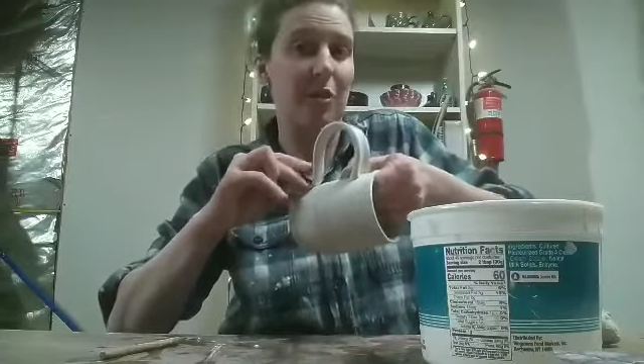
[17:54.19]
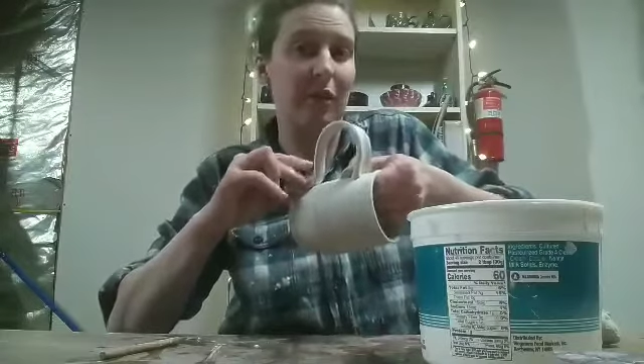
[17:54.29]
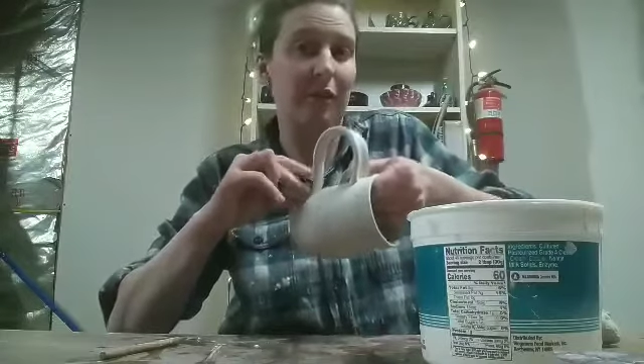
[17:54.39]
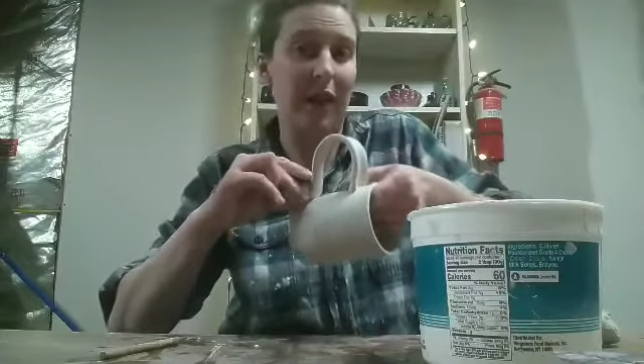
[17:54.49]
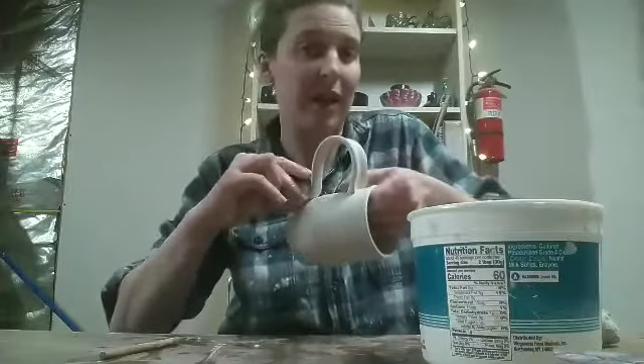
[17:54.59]

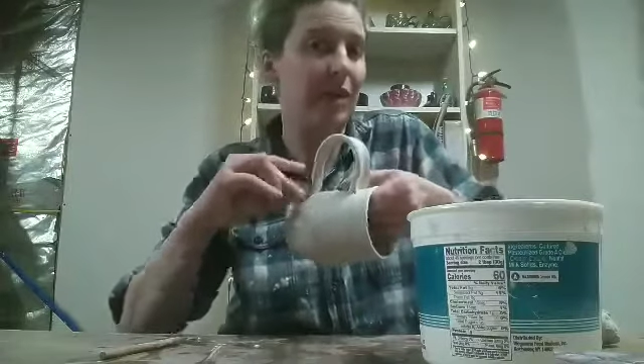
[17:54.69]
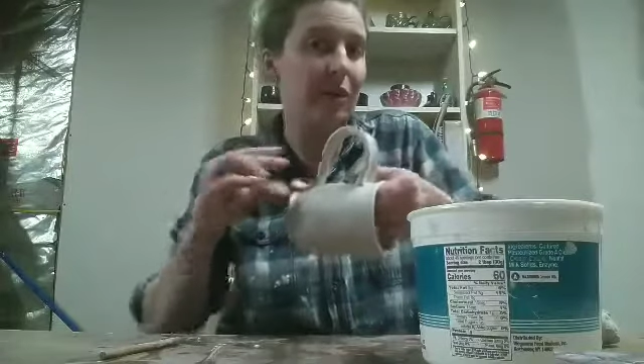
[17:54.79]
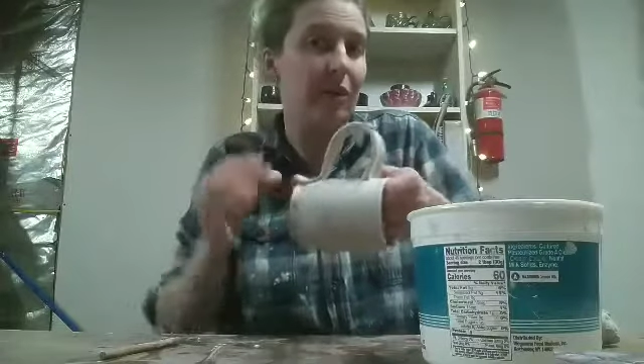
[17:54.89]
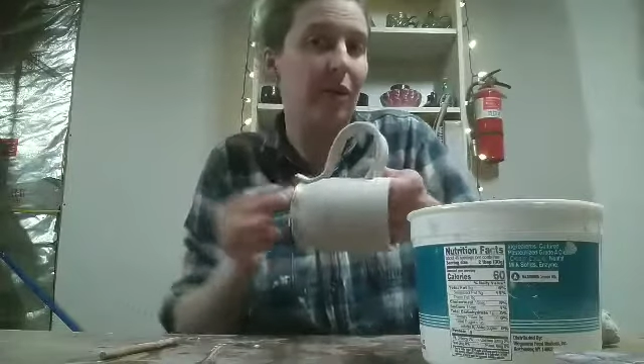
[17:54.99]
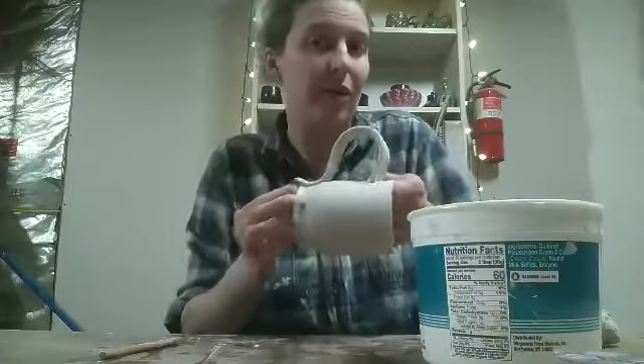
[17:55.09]
more of the
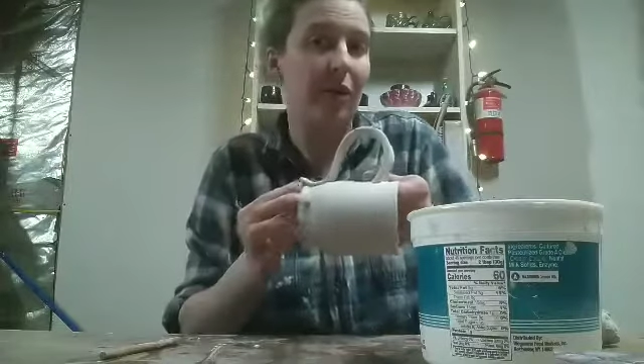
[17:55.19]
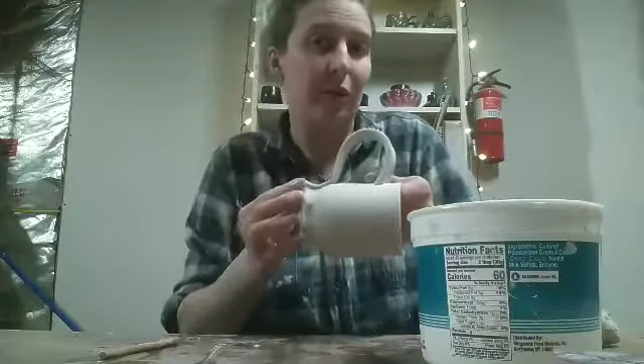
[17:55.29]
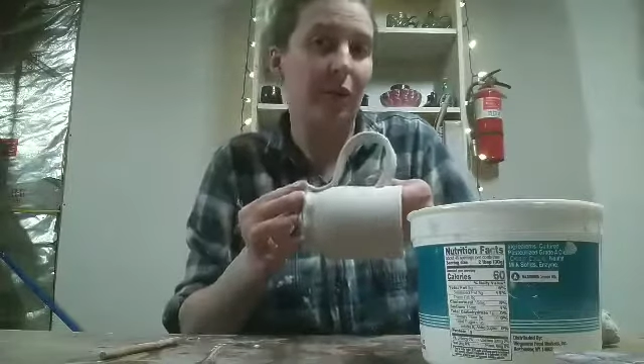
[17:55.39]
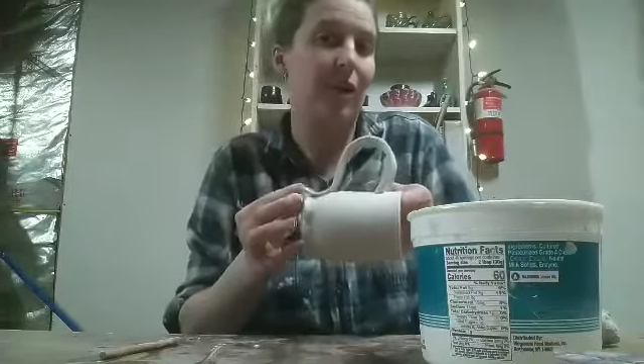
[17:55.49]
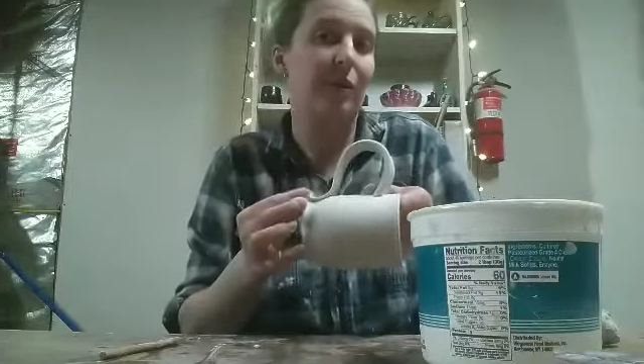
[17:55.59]
handle
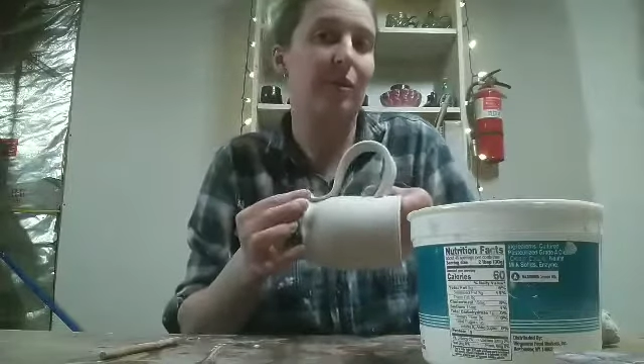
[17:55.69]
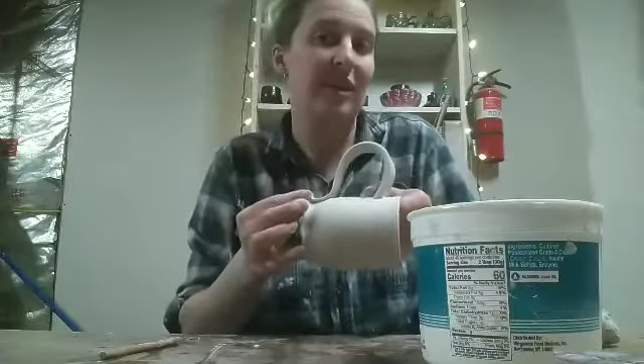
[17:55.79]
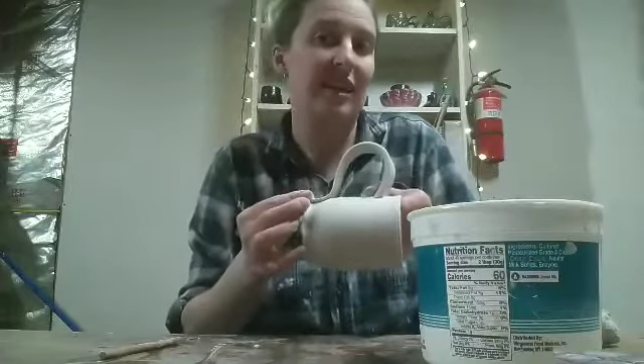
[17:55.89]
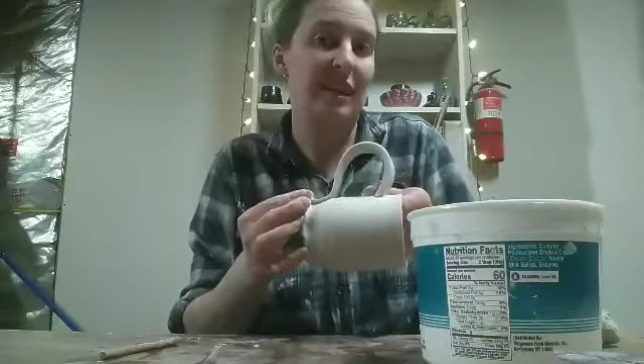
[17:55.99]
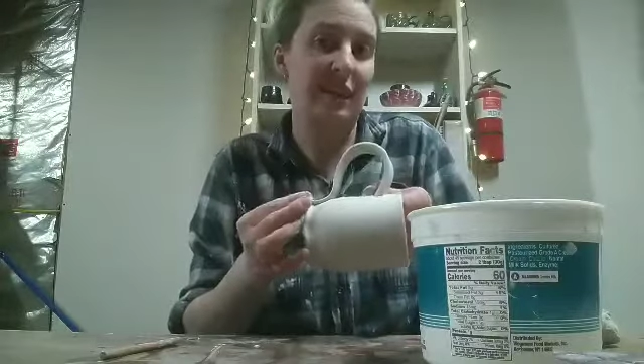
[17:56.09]
than I
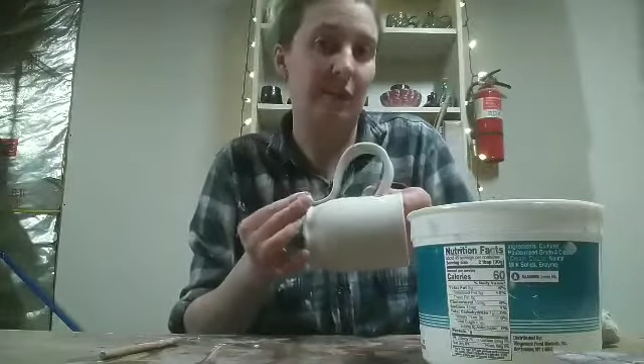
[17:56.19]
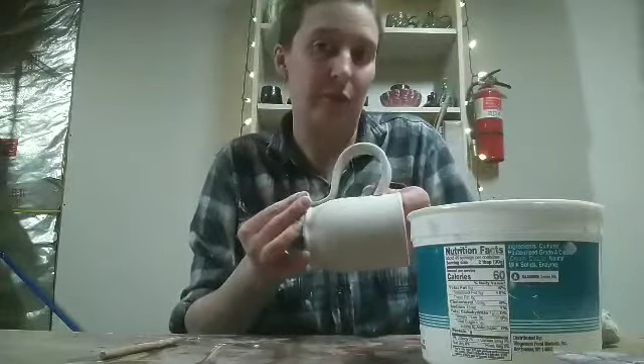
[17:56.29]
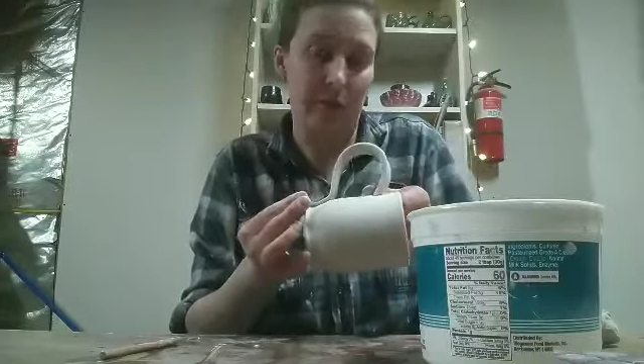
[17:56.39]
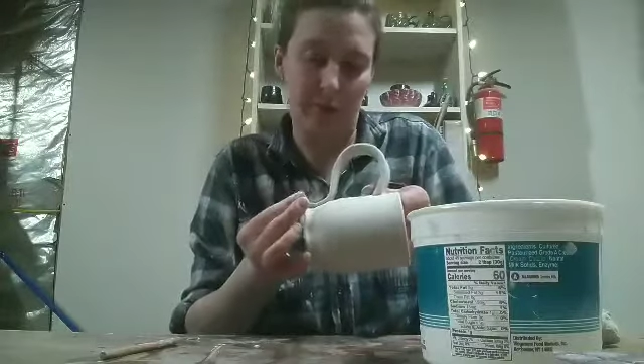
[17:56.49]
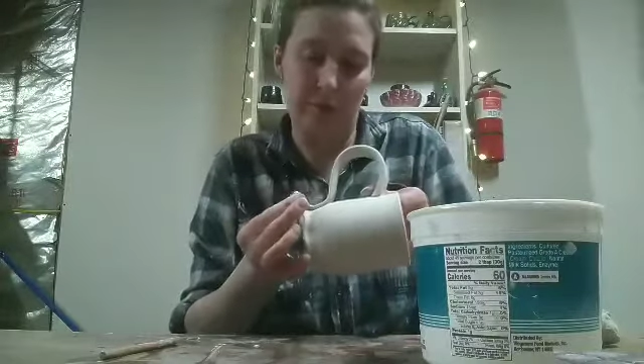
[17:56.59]
really need
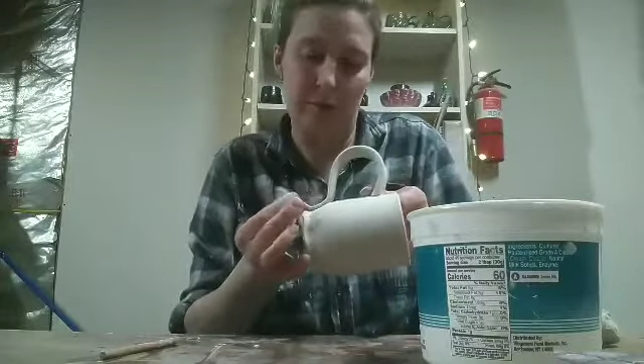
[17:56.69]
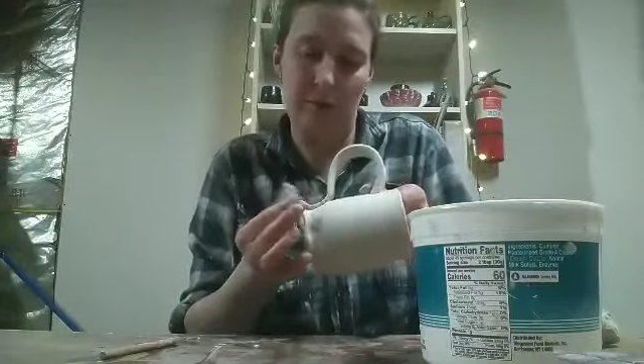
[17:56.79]
to.